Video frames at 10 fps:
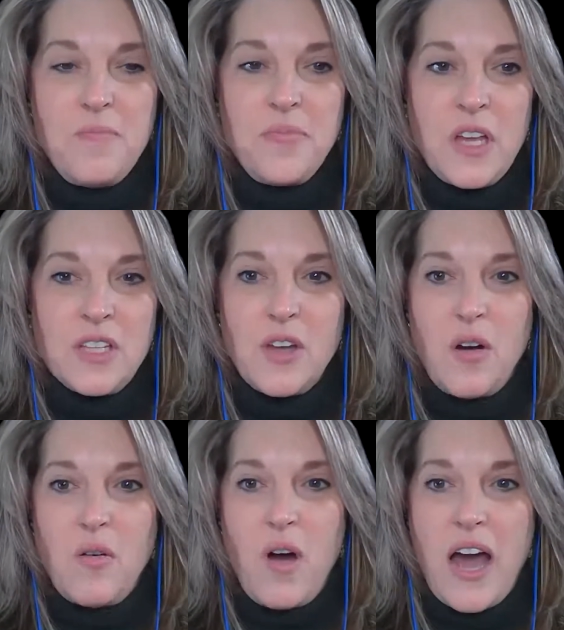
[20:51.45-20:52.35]
Mm-hmm.
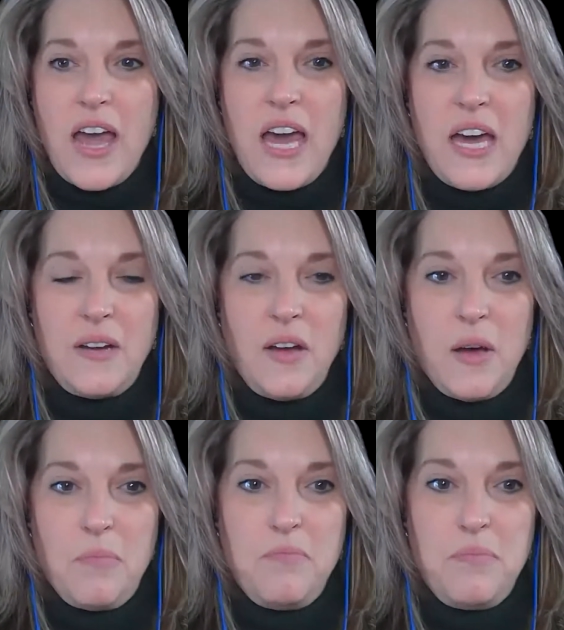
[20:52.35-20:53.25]
So I had
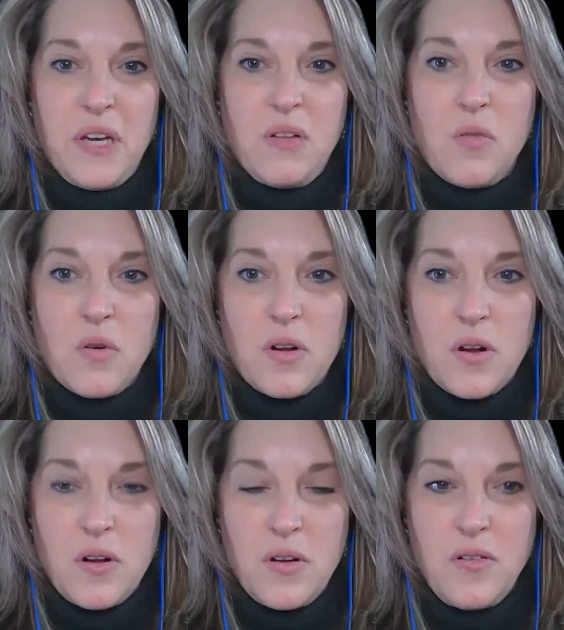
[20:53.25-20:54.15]
a big
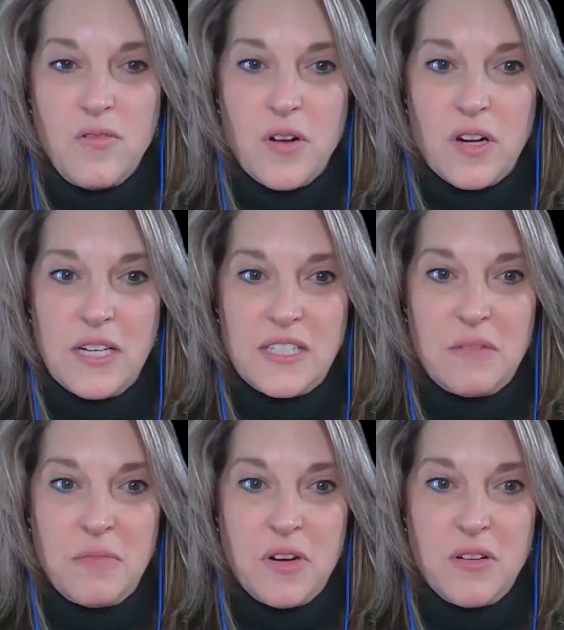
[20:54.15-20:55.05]
order for a
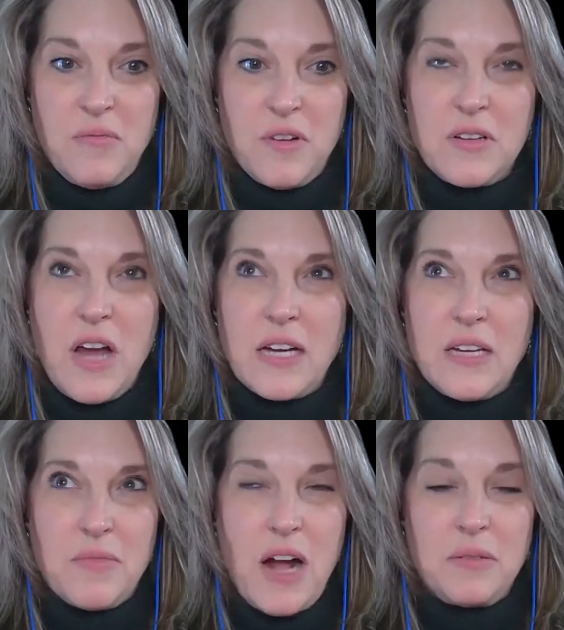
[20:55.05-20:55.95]
customer. We're
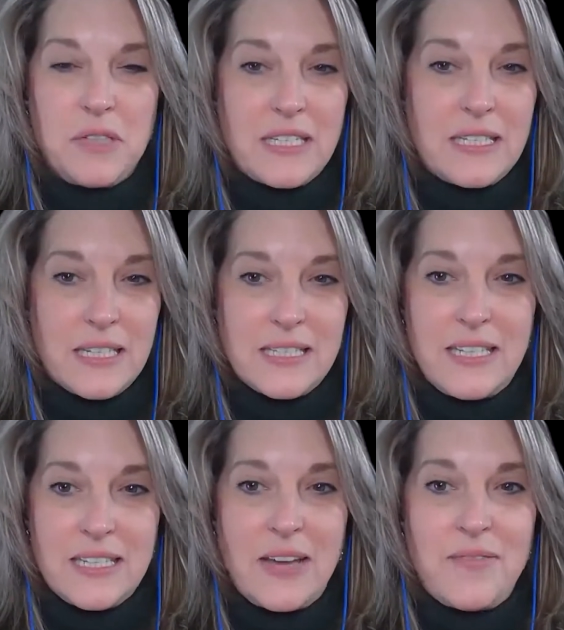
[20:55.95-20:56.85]
talking probably a
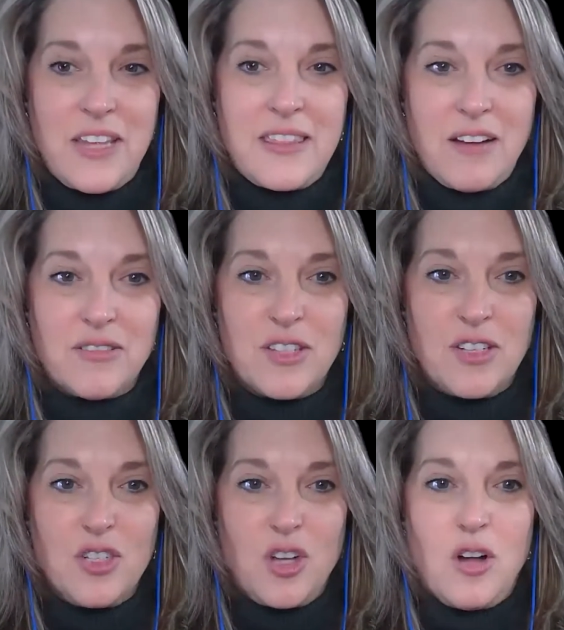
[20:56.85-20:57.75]
$60,000 to
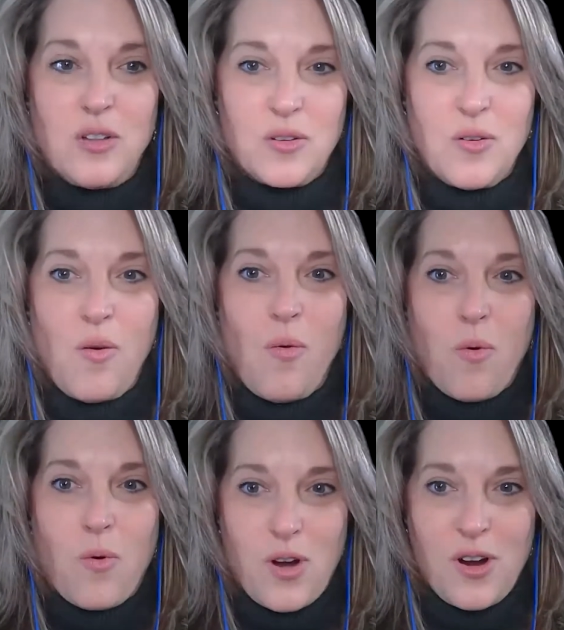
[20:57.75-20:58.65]
$70,000
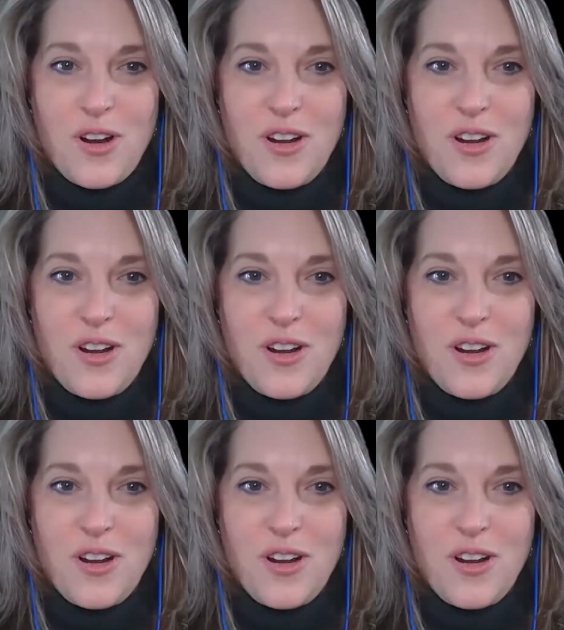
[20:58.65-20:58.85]
order.